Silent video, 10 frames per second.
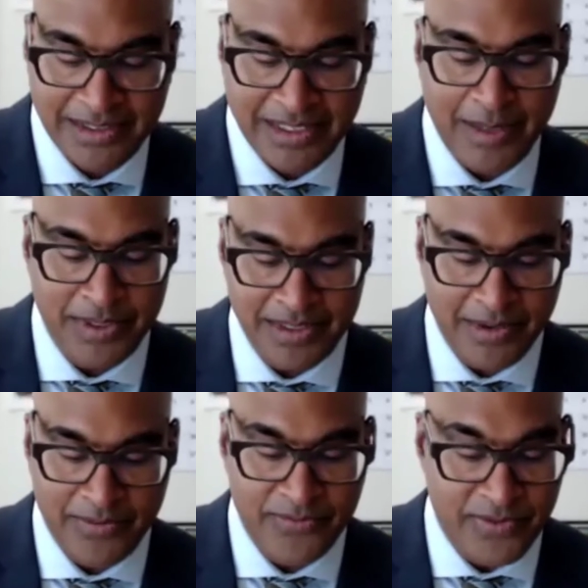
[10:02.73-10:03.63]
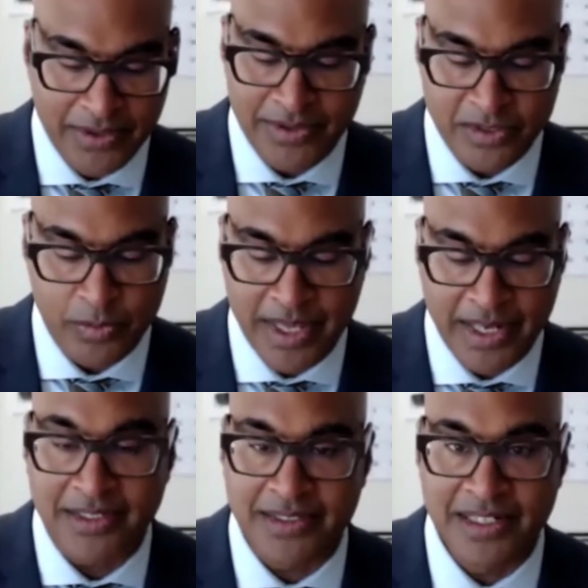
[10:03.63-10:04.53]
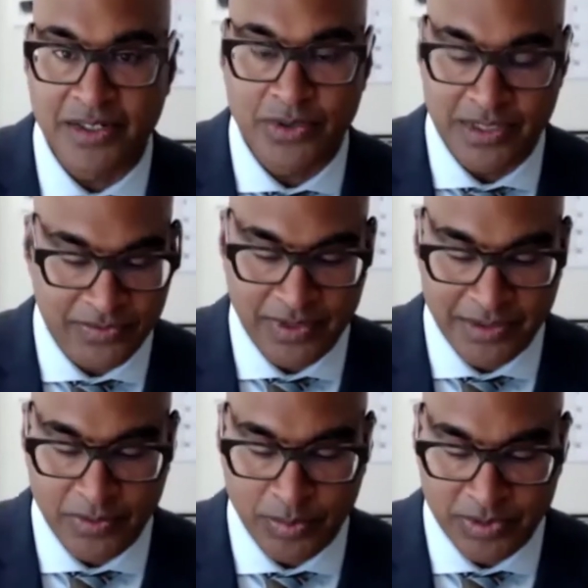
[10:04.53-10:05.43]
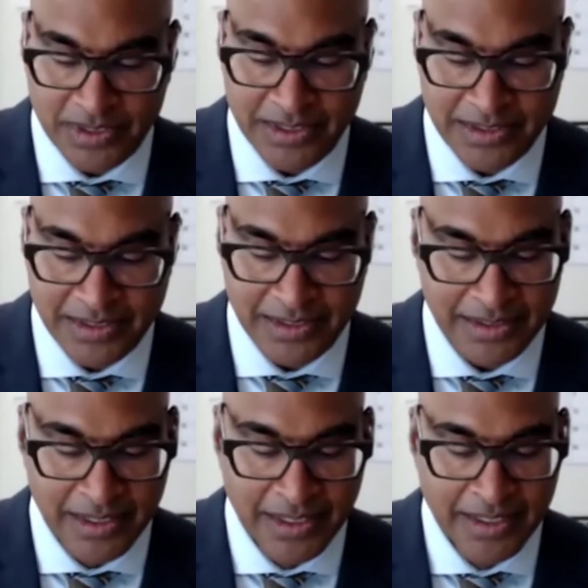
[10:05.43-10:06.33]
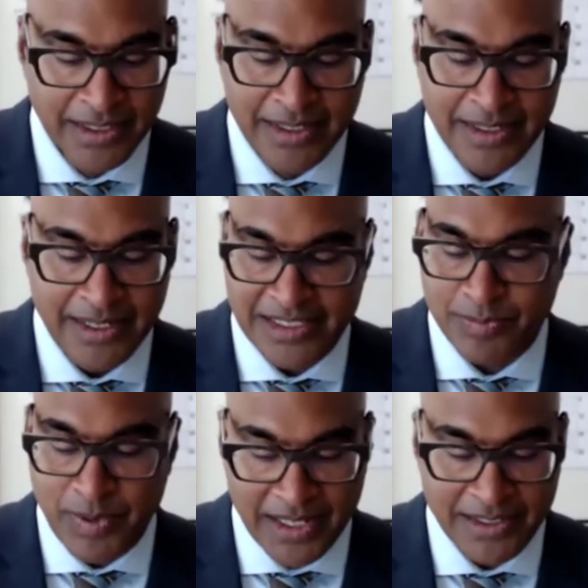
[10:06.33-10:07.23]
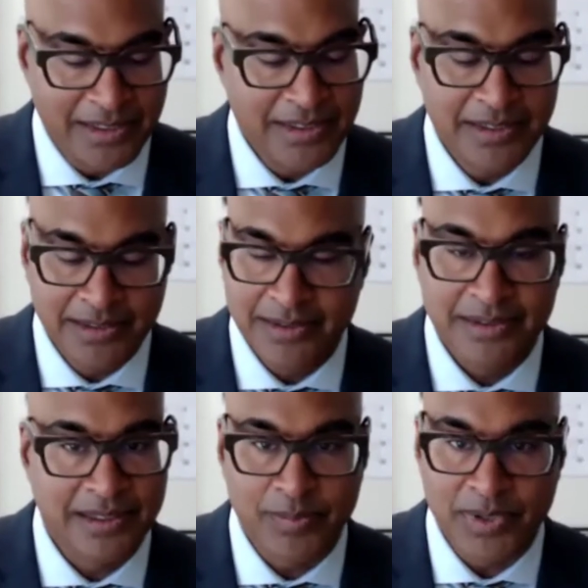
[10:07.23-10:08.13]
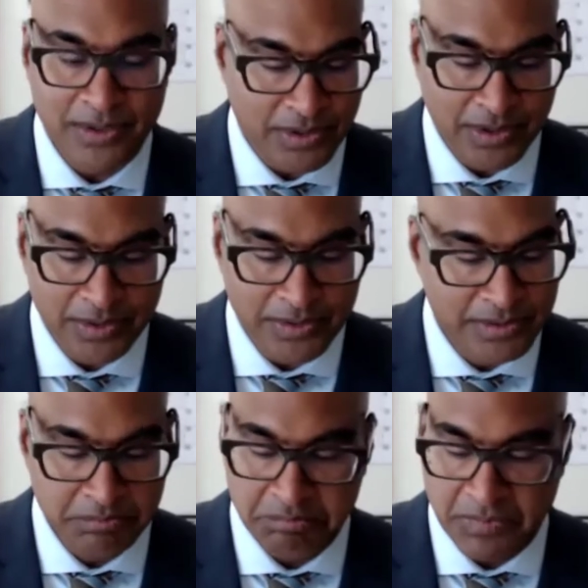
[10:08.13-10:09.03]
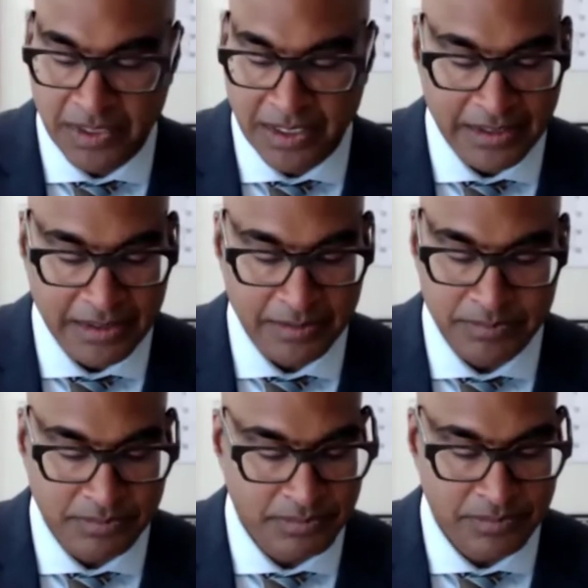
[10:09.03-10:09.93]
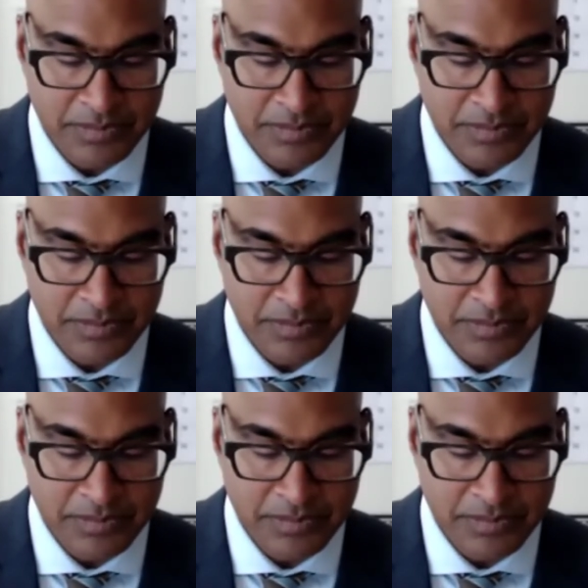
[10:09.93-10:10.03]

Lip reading: climate of fear that dramatically increased funding for police and expanded the penal code, and